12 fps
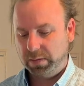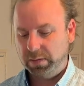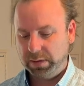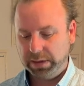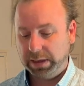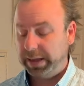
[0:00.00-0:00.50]

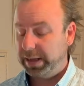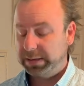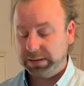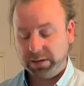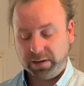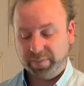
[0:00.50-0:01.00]
Okay,
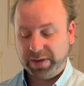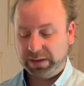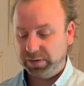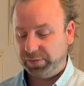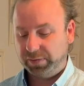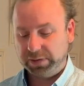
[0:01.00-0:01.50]
so I've
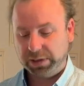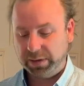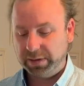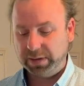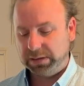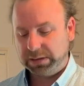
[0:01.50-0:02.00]
been
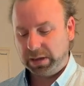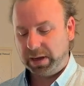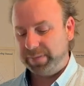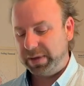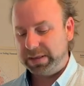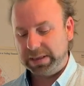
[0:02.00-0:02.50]
shown that the
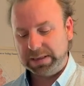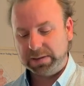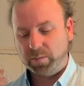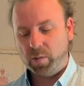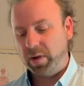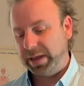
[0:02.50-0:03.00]
diamond is
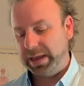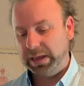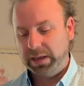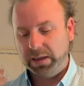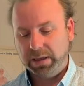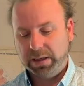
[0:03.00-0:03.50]

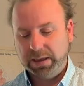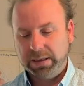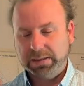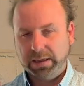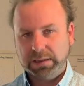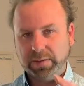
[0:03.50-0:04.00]
wonky,
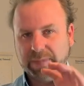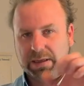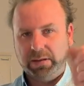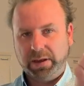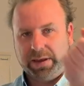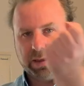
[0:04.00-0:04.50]
so it's a
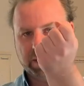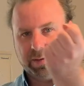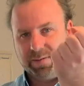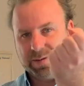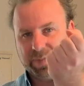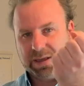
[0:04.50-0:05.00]
bit like
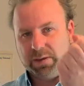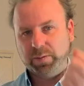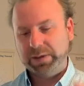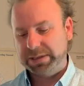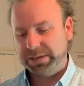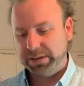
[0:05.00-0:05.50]
it's been
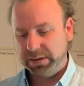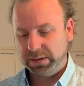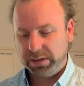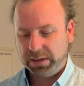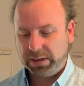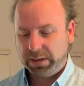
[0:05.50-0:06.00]
twisted.
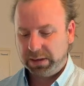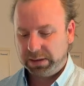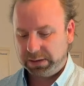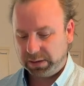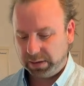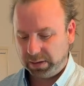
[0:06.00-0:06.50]

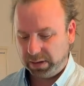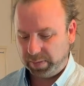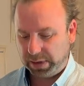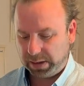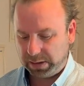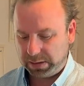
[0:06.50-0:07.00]
So
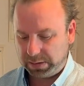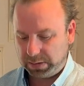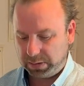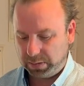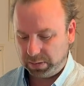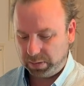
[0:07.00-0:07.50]
I'm going
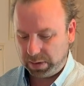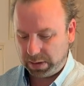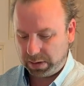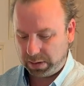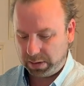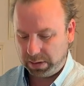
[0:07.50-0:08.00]
to
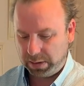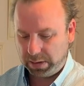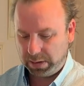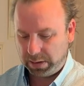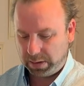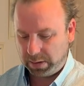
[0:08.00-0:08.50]

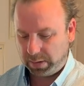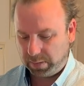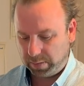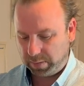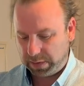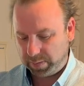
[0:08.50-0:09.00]

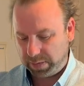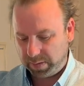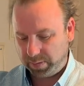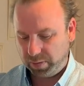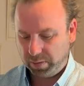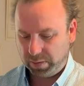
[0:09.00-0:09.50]
grab
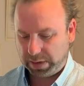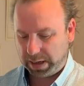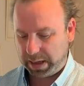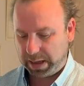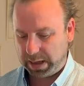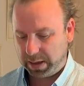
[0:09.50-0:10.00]
it, pull
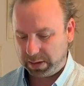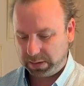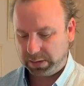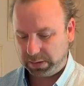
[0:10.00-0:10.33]
it out,